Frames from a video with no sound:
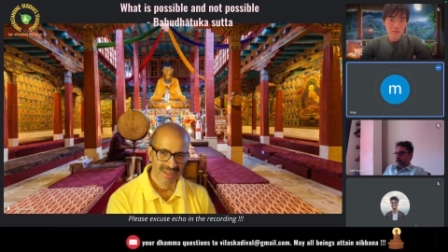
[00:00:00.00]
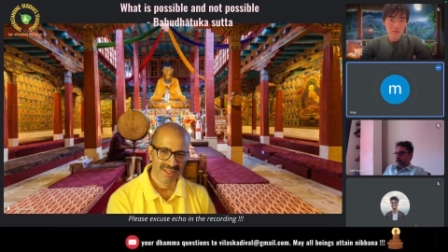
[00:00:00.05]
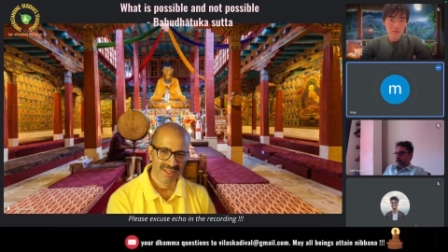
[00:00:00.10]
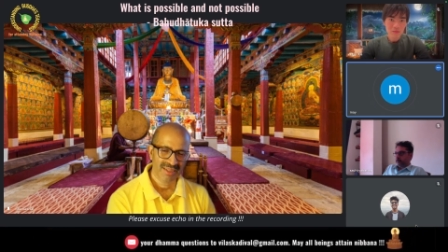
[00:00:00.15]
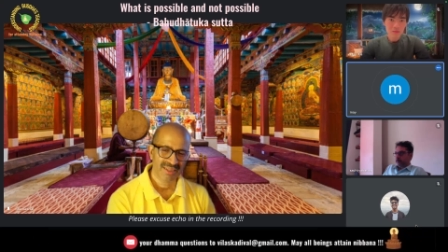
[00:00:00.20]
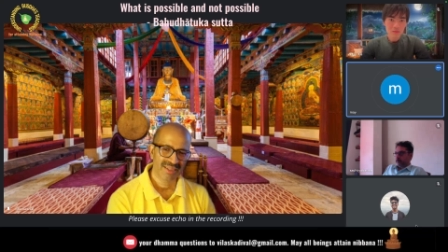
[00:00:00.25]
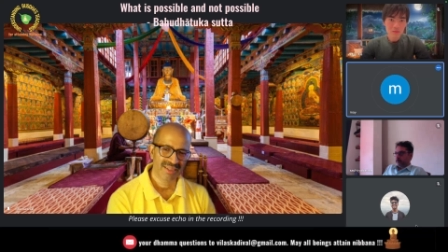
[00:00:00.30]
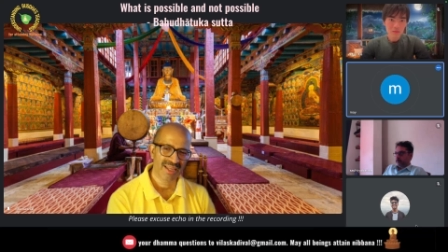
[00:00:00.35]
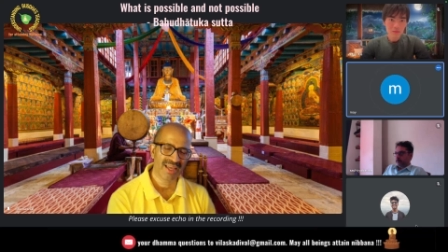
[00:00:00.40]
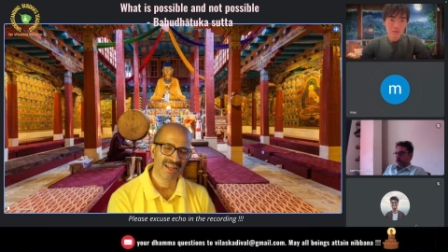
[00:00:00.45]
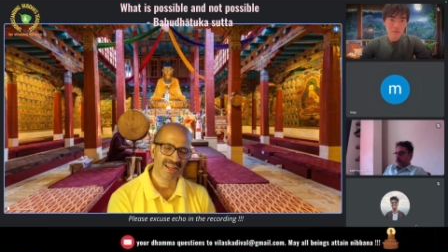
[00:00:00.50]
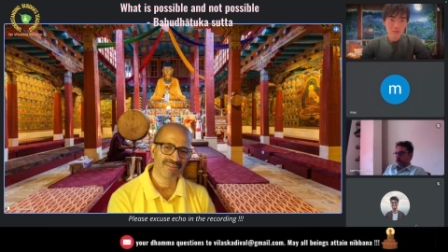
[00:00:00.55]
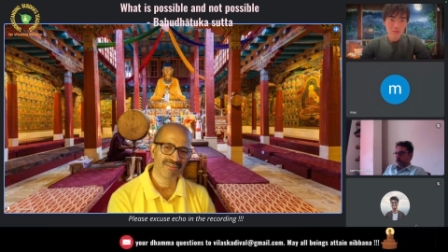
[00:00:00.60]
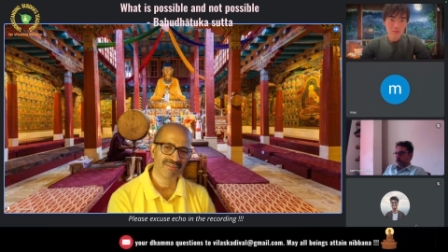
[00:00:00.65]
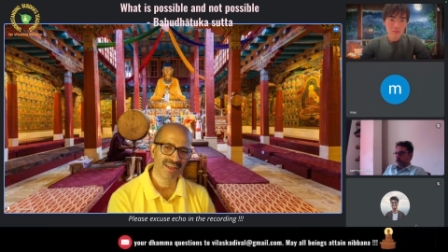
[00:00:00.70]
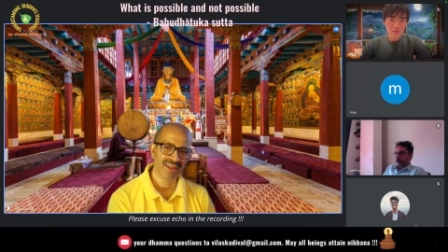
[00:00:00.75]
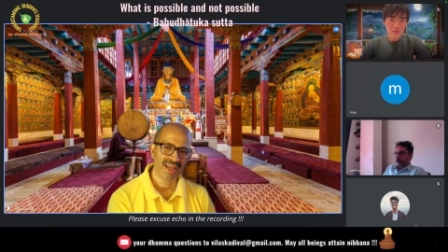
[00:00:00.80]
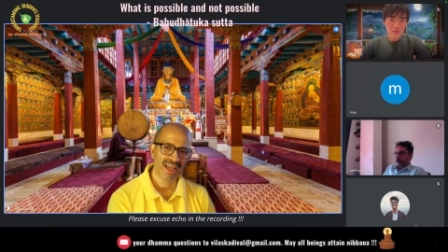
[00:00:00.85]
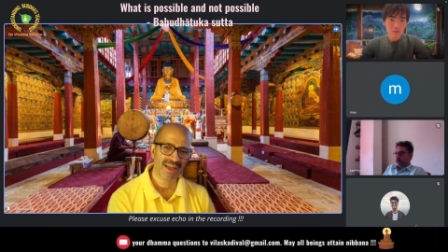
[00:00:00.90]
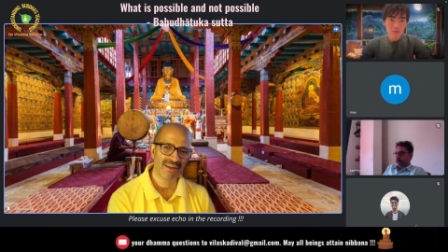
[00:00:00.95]
Then
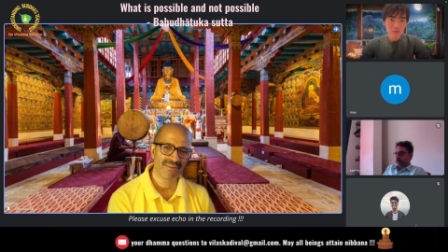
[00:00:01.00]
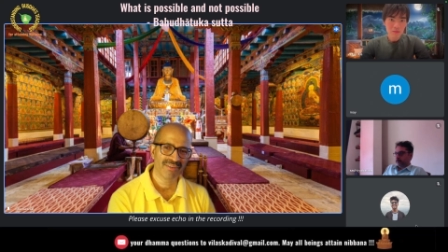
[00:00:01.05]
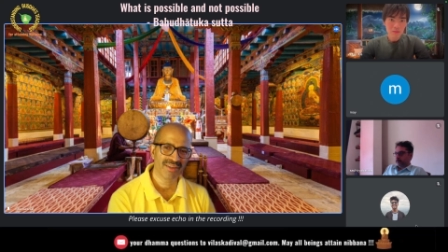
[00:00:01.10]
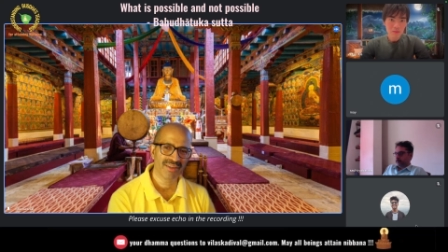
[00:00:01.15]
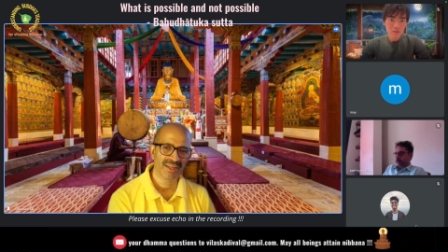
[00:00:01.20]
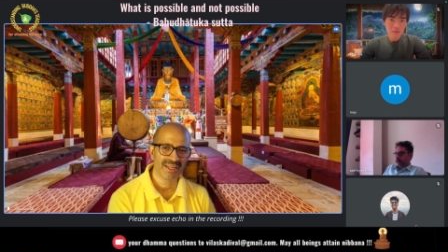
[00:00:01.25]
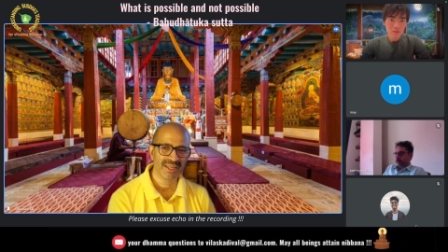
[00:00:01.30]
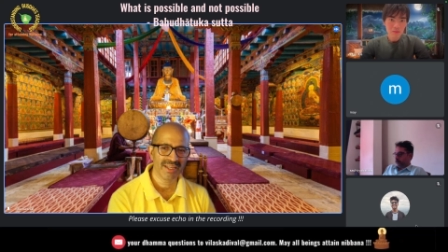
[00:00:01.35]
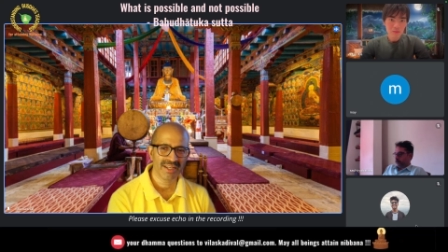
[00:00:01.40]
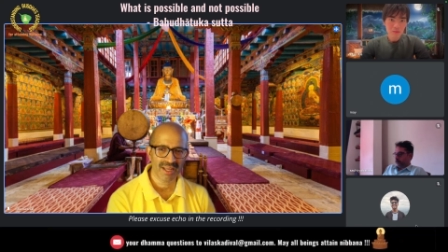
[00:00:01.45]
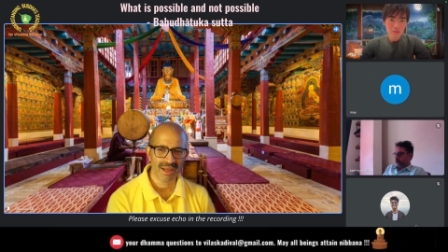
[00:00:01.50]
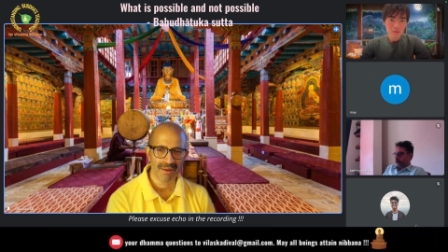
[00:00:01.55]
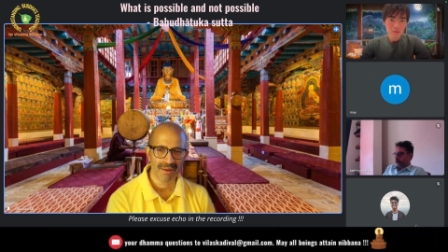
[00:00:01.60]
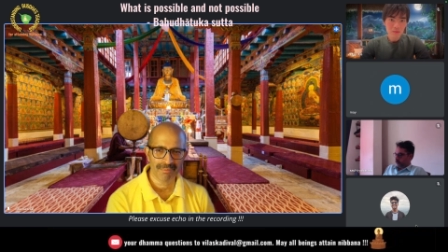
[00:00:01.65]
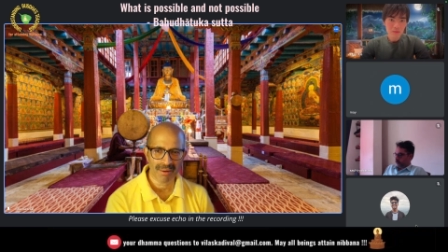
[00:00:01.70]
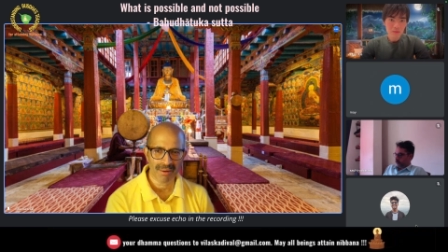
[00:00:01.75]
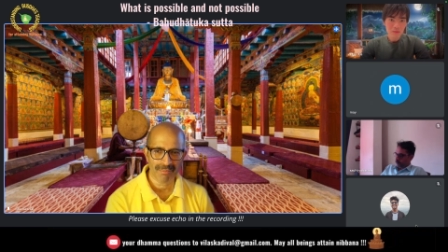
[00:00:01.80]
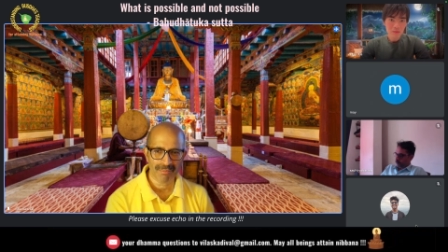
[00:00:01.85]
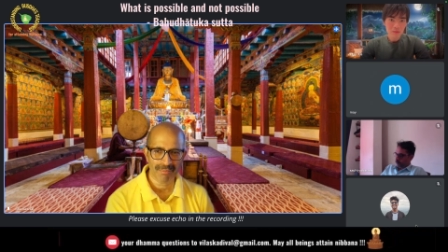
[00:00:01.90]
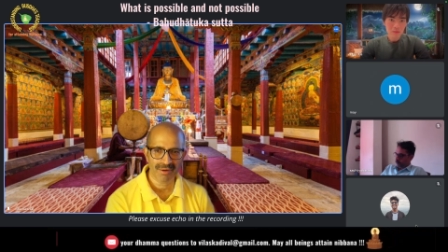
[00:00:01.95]
we have the
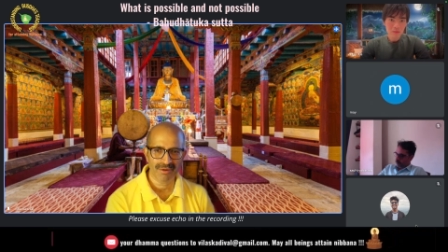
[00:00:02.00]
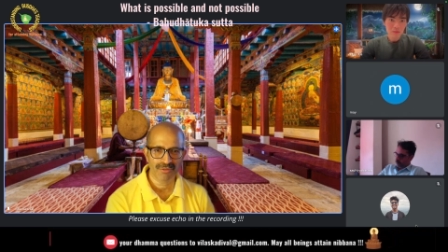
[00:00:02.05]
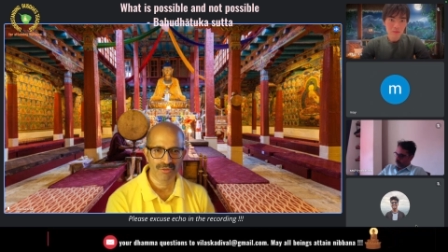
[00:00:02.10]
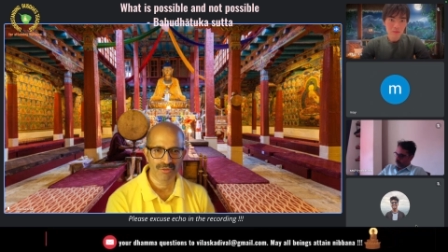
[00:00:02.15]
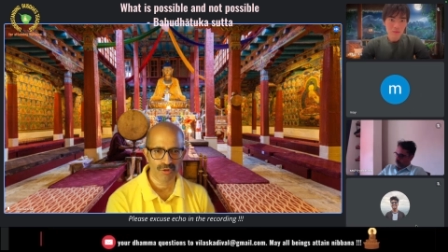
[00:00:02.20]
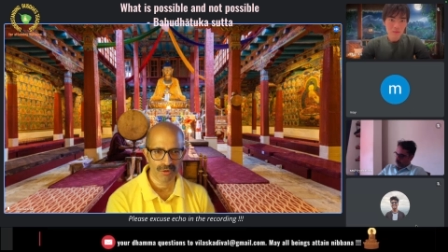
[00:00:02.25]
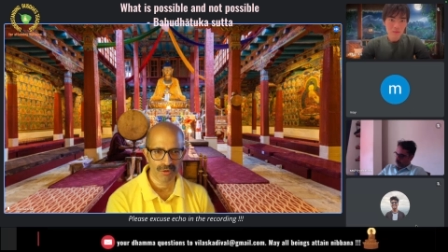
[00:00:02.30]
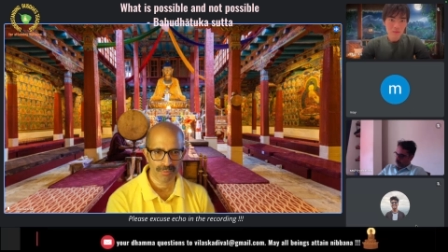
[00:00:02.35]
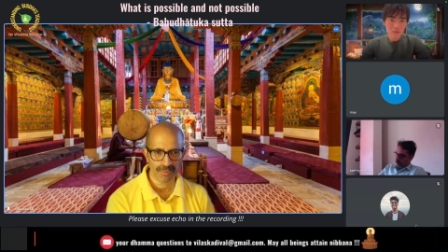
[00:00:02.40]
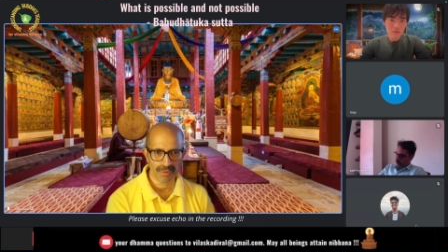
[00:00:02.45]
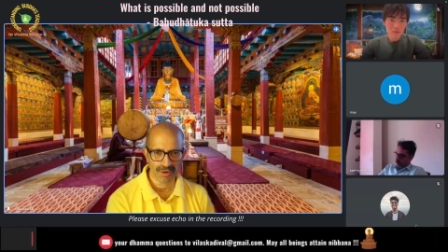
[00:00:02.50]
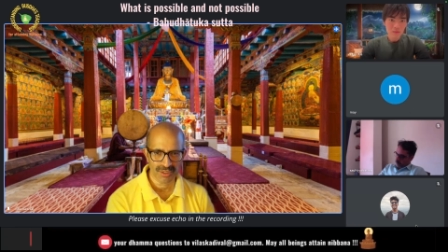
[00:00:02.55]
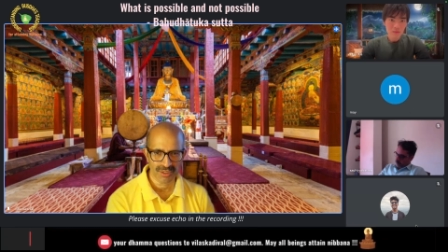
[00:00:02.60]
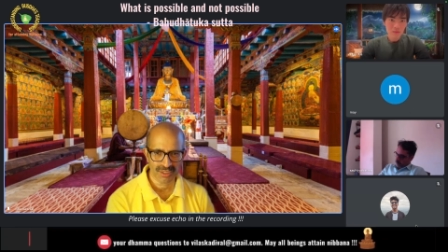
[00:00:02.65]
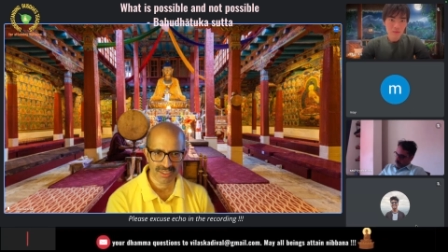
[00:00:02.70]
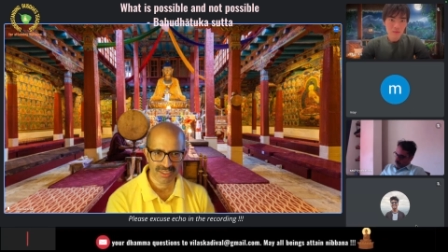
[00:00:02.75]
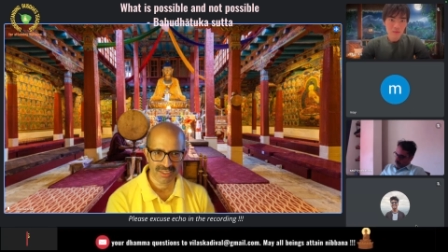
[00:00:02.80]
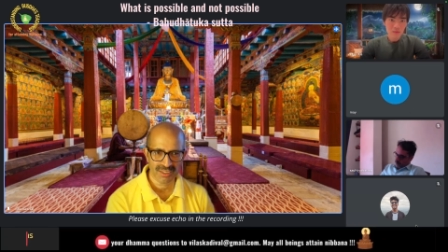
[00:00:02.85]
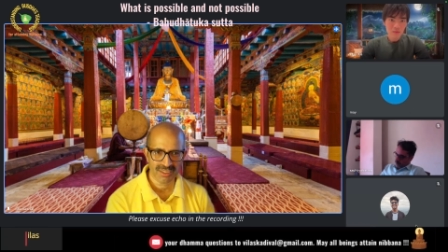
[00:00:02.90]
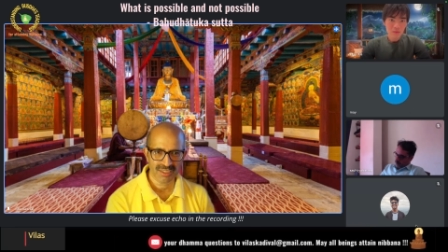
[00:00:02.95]
Iriyapabba, four
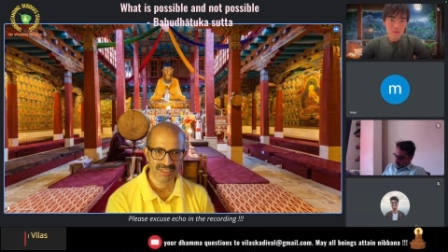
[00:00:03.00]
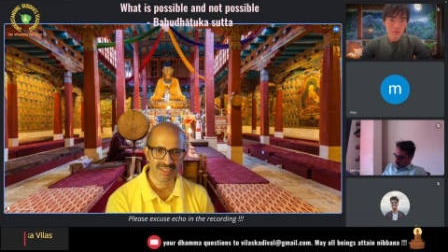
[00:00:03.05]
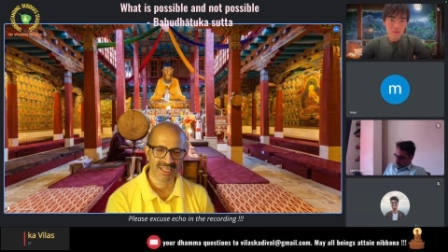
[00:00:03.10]
postures.